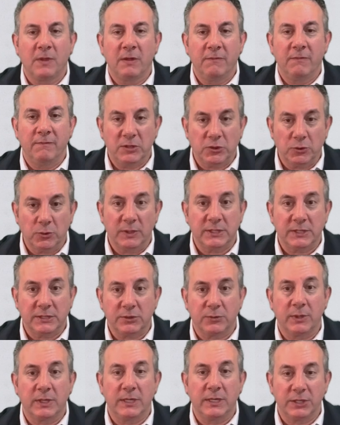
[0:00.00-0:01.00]
Visual
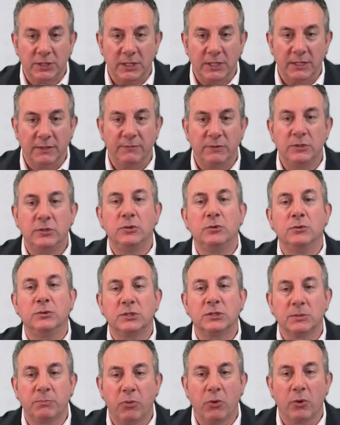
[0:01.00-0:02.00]
History Initiative, to
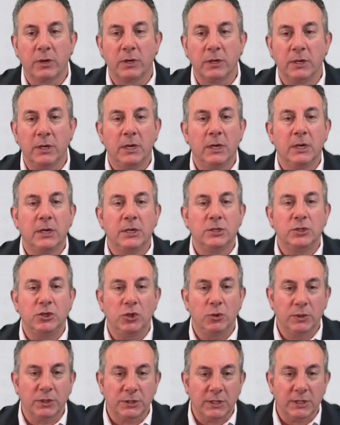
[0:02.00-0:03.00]
support
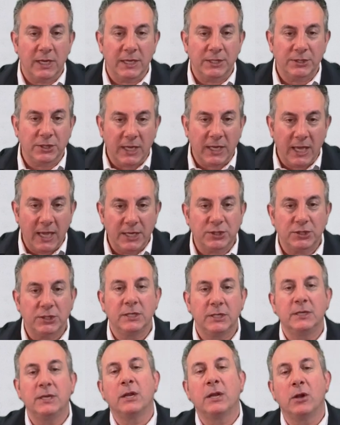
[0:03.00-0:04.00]
Jewish
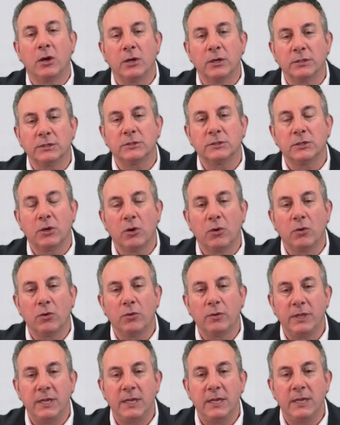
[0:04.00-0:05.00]
education and also
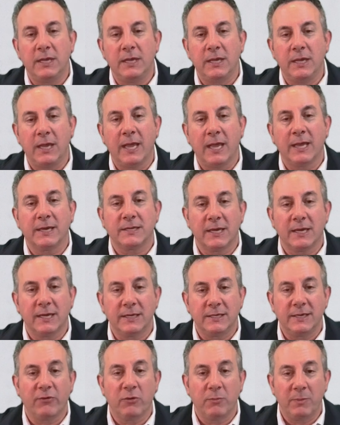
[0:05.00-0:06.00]
the Anti
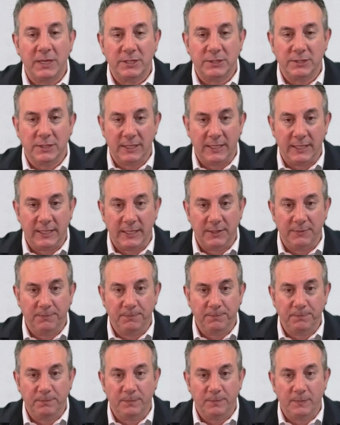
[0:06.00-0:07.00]
Defamation League.
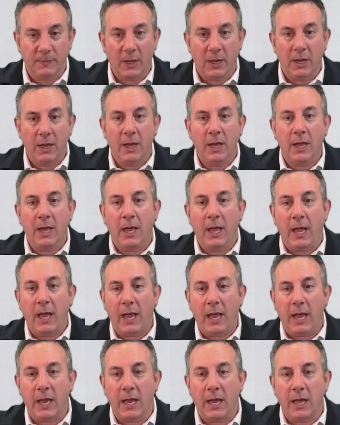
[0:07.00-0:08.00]

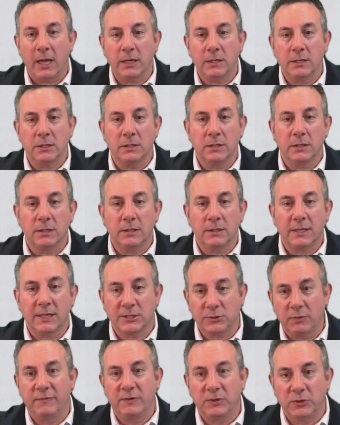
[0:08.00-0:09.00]
And that's
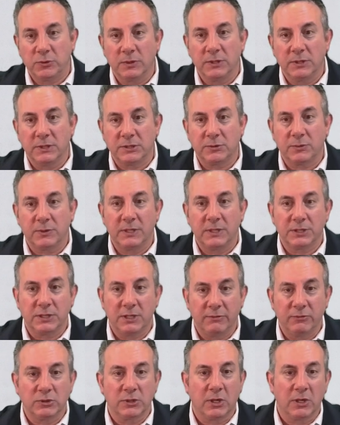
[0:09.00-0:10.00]
what Visual History
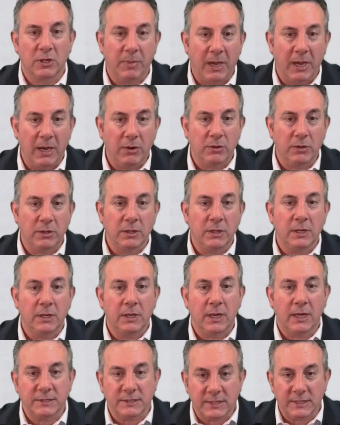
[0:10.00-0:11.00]
Initiative was all about
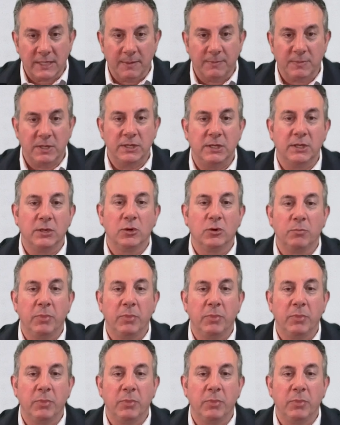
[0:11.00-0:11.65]
and set up to do.